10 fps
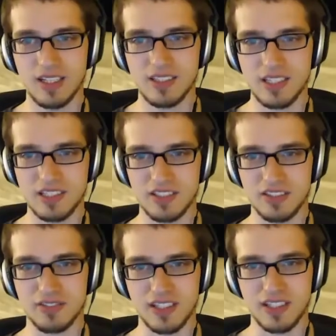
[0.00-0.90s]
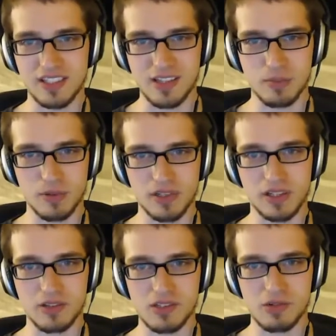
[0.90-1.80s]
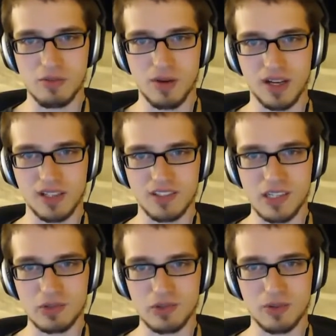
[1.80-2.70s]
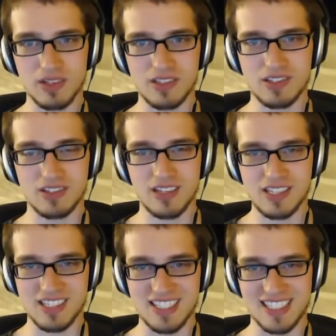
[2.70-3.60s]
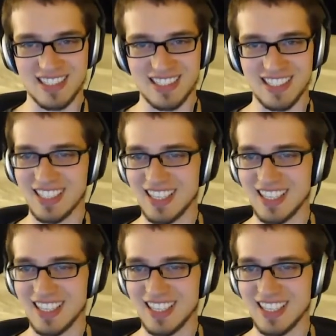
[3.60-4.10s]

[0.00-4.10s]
It's actually funny because that's pretty close to what my schedule was as a teacher.